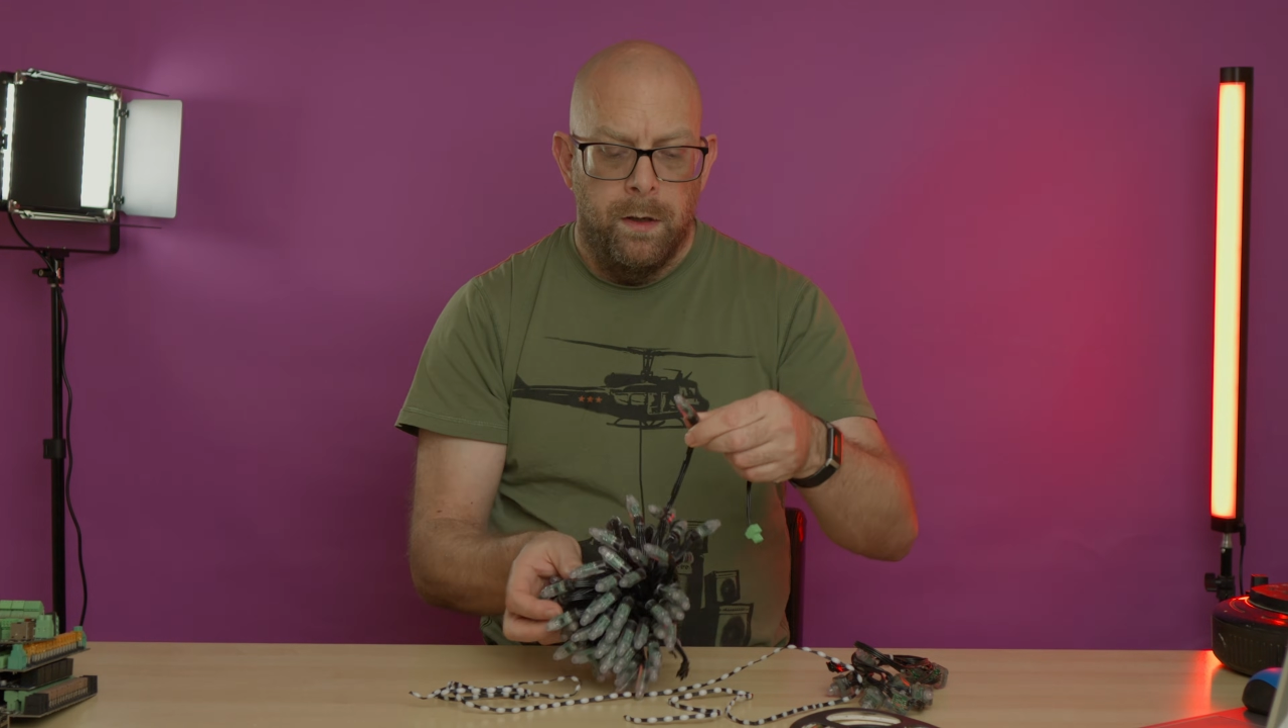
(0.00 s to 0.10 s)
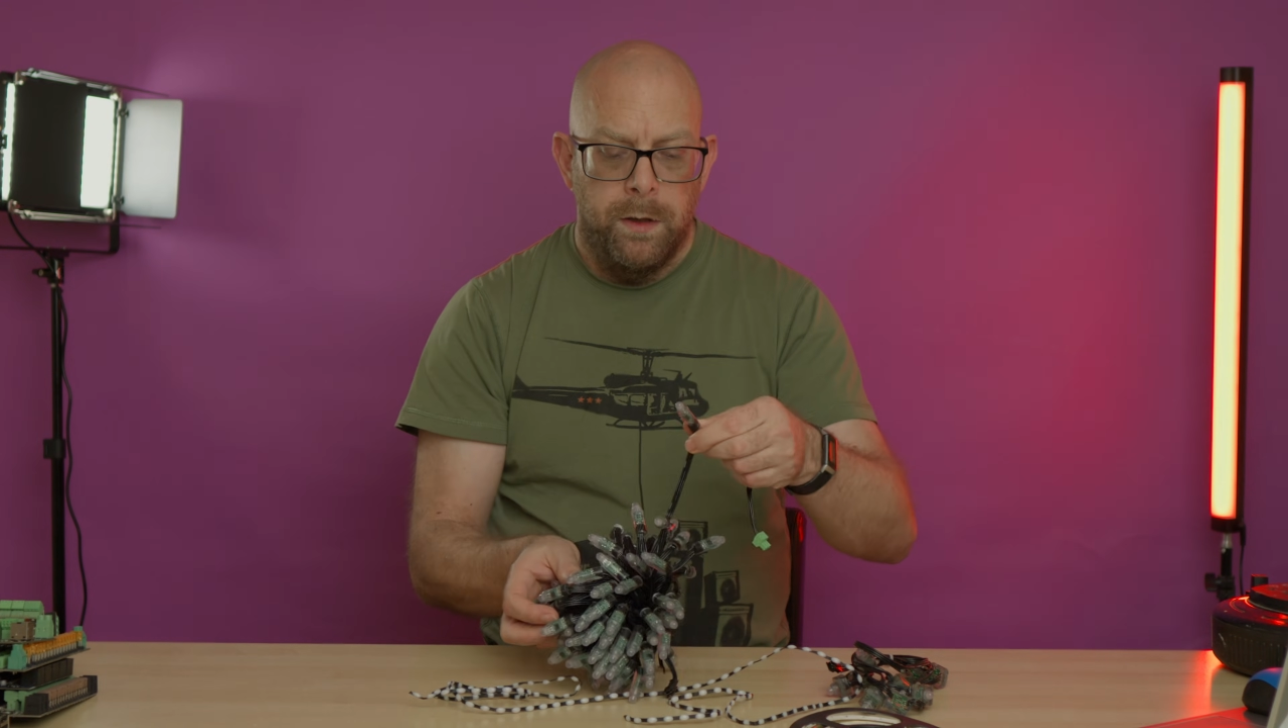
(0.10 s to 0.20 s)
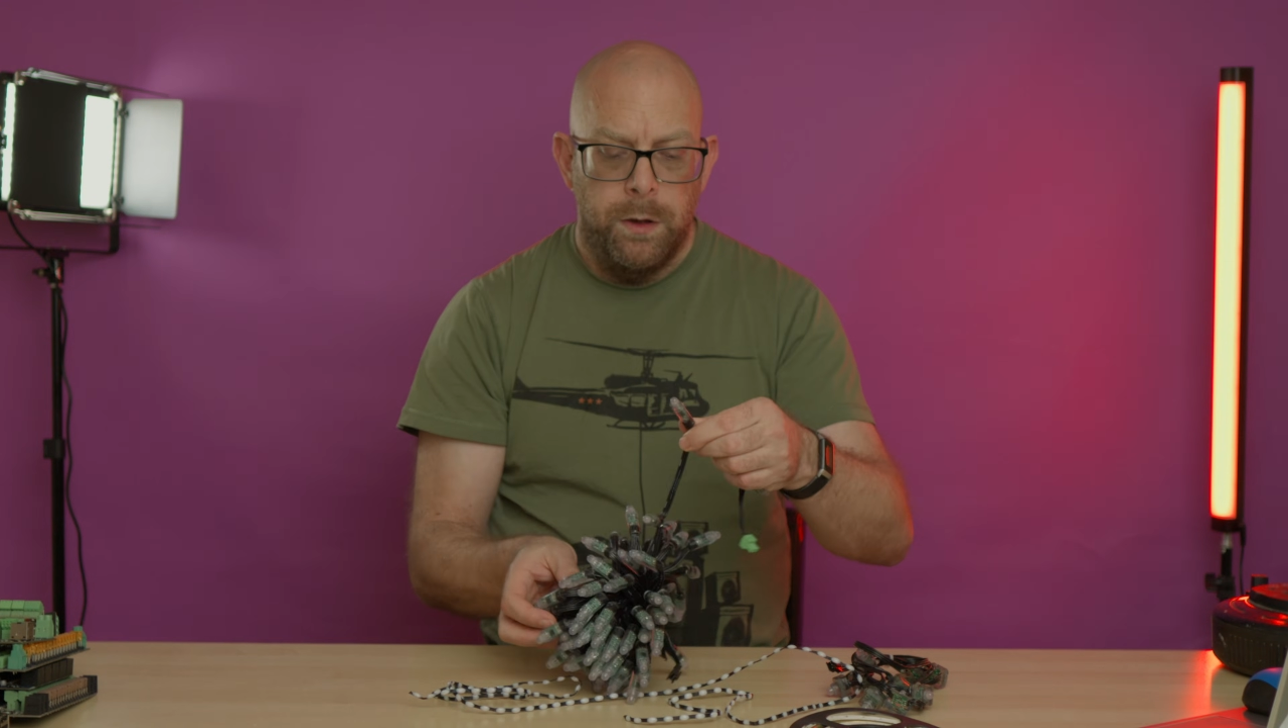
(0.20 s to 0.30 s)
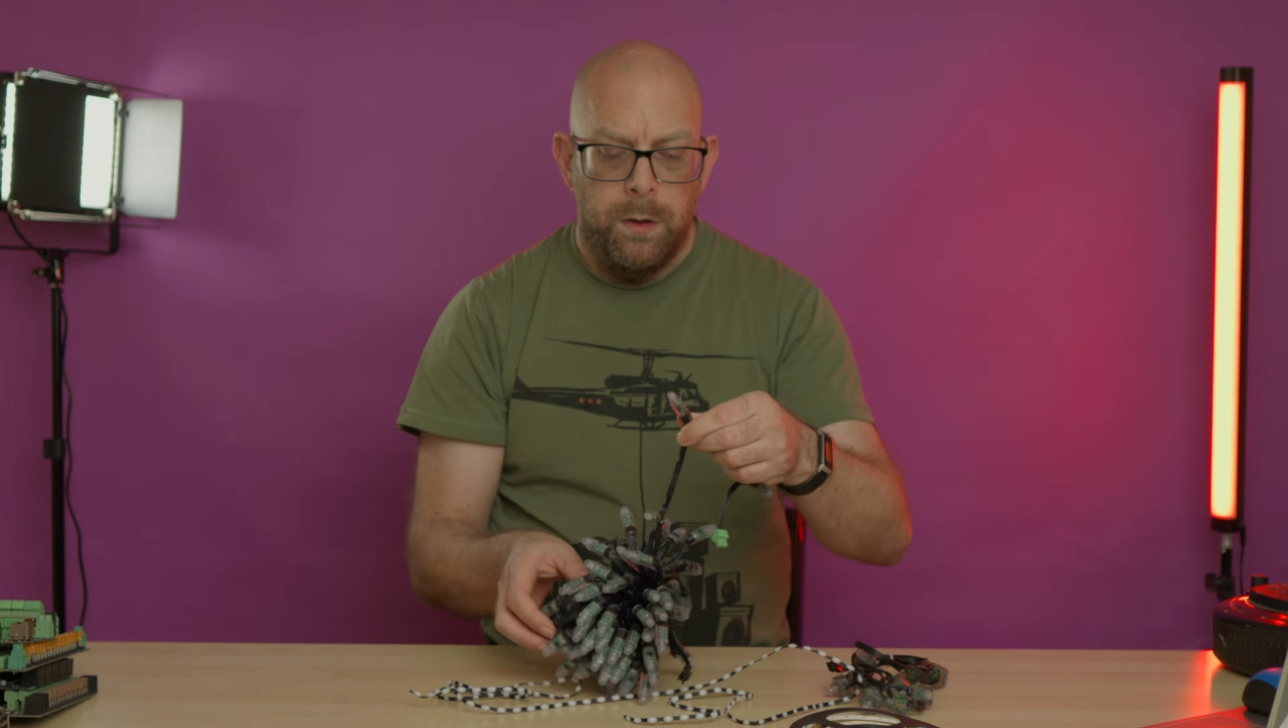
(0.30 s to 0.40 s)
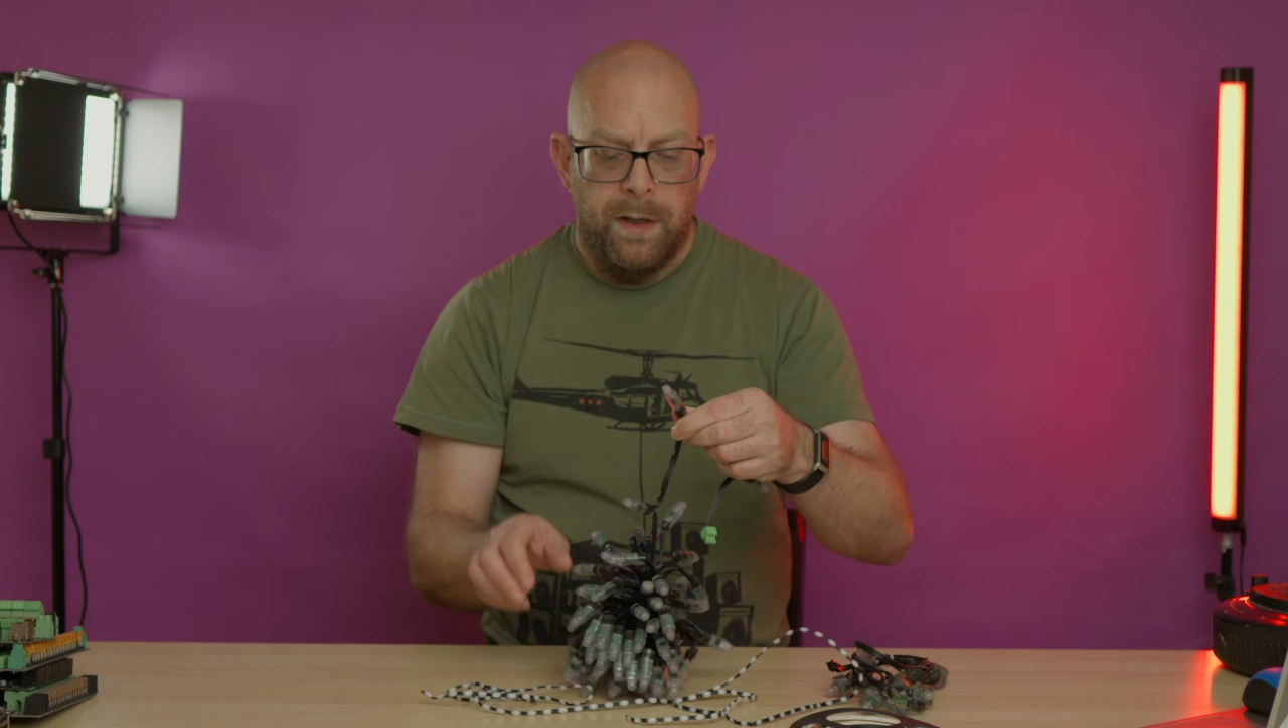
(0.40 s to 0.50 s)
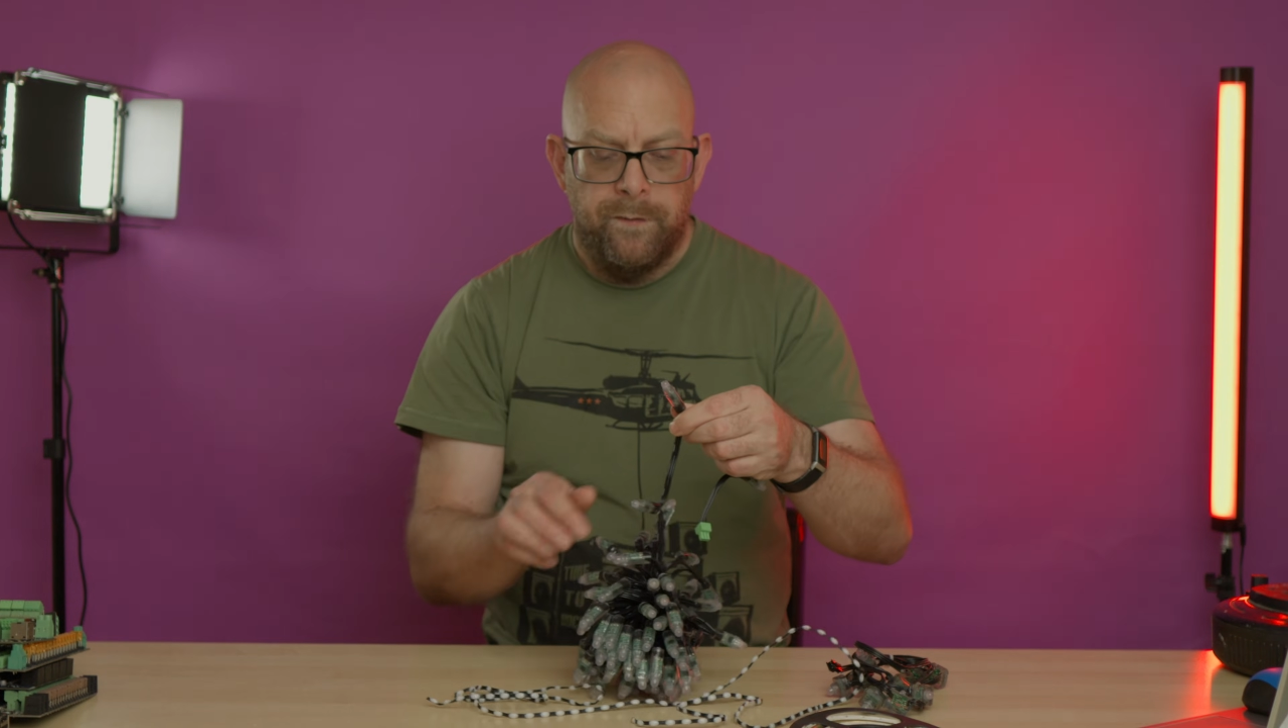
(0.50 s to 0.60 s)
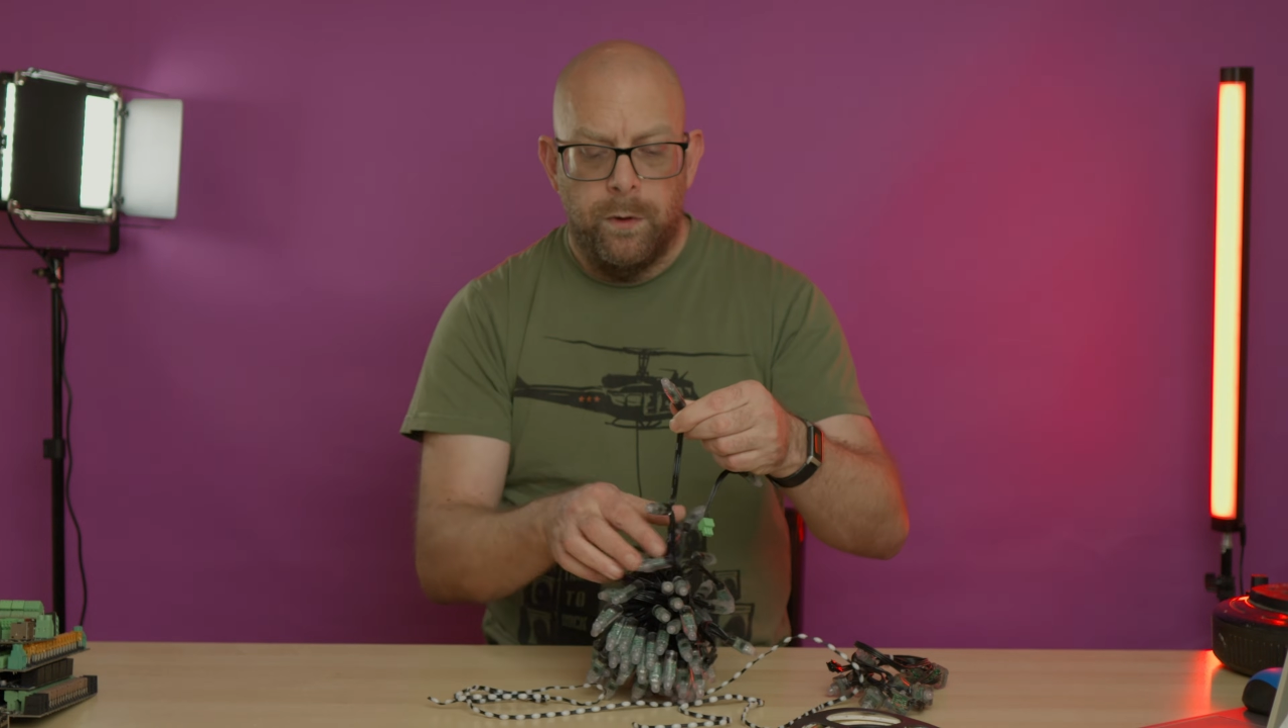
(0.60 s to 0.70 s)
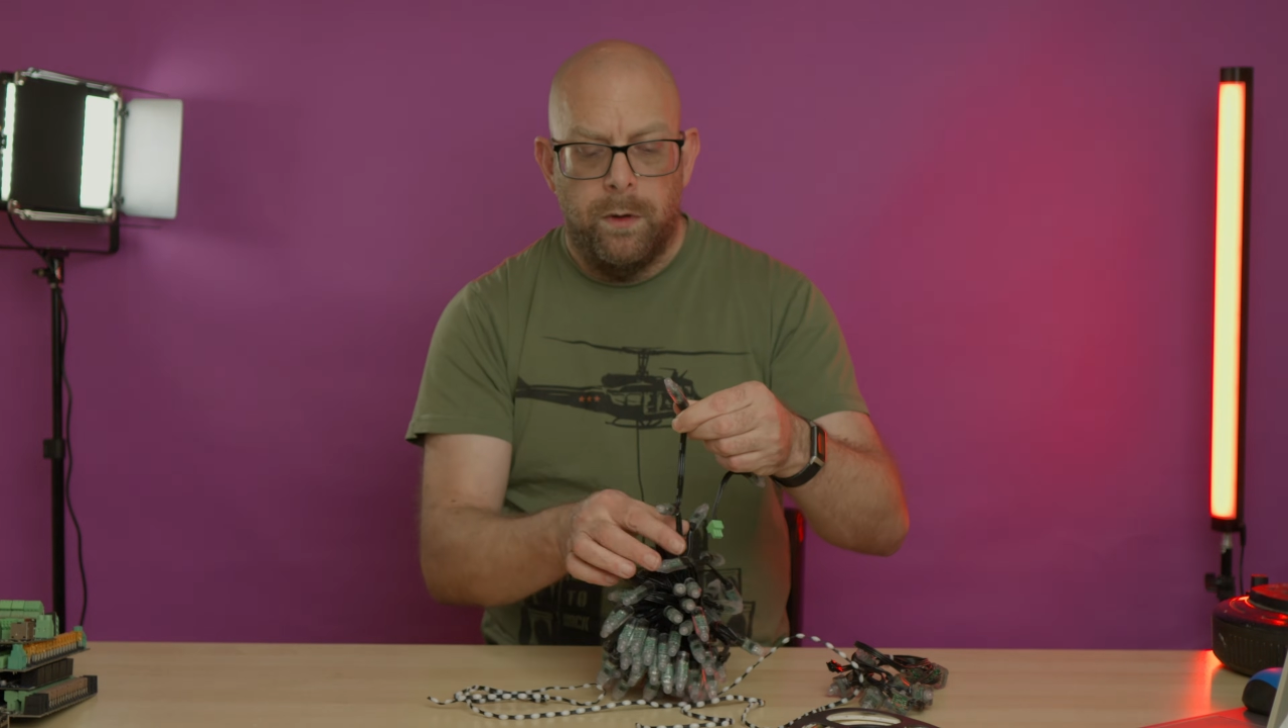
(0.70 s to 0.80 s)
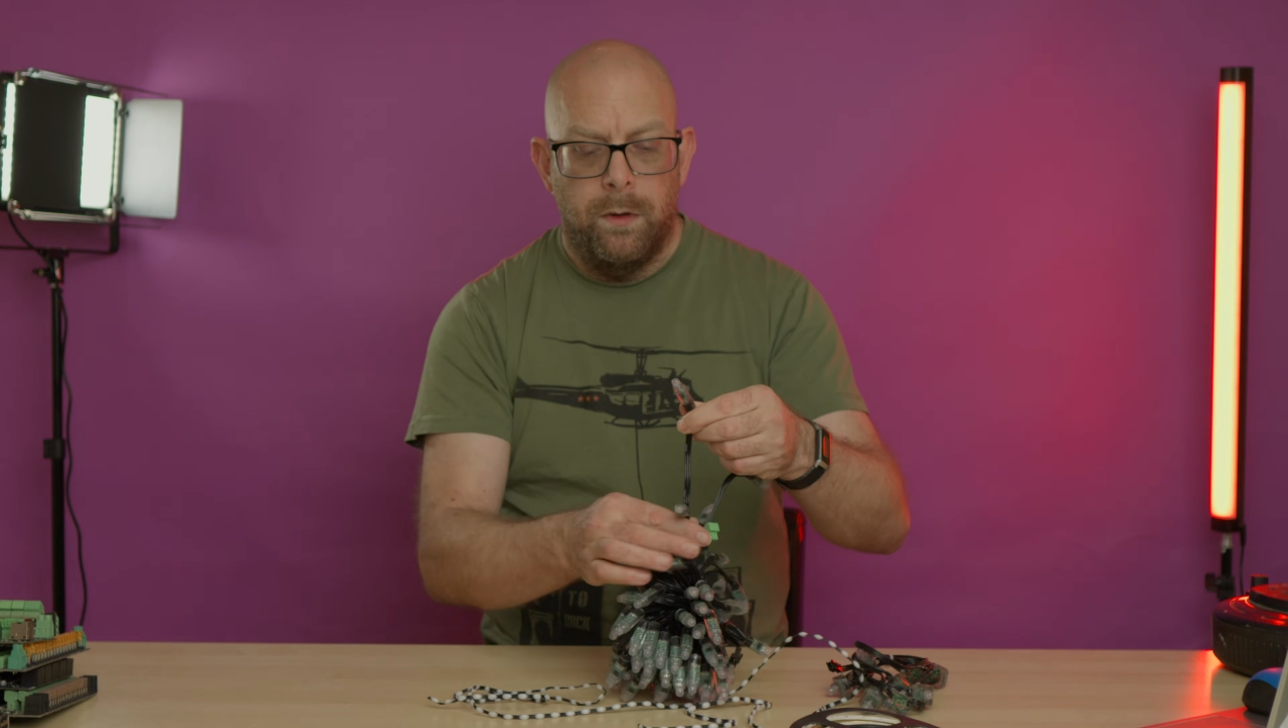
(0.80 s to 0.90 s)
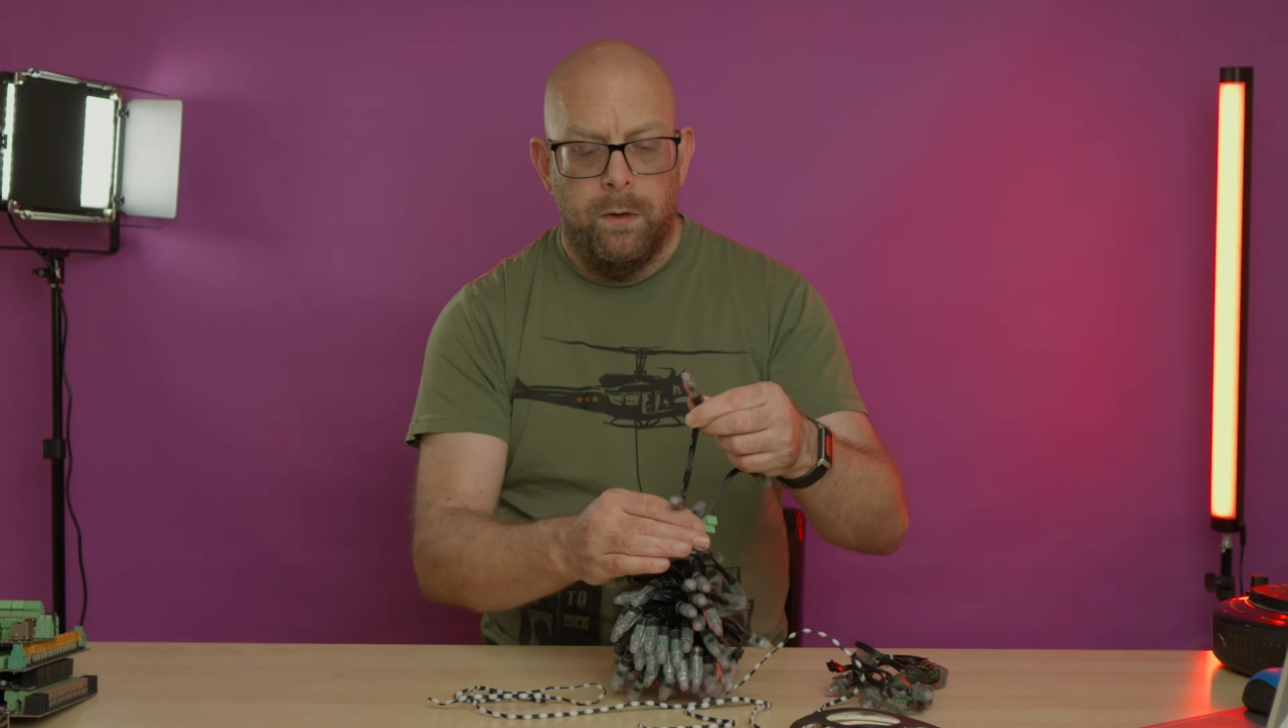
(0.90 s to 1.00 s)
you have
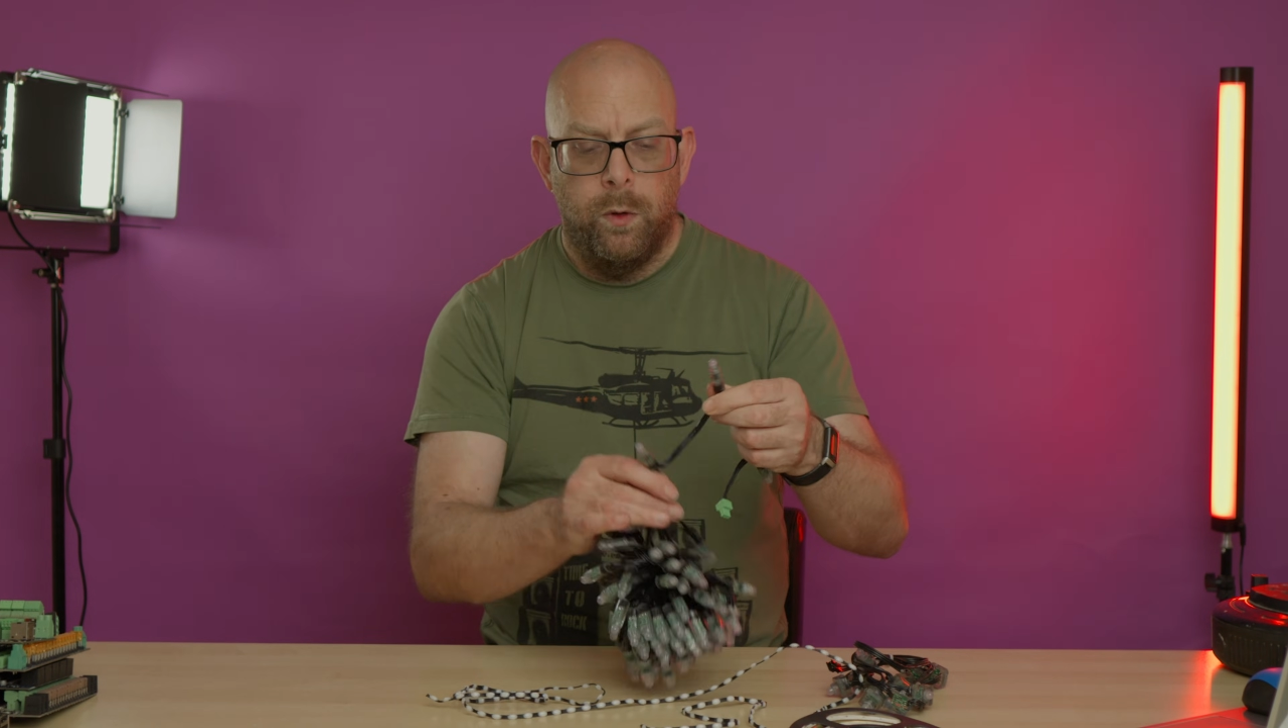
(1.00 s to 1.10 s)
got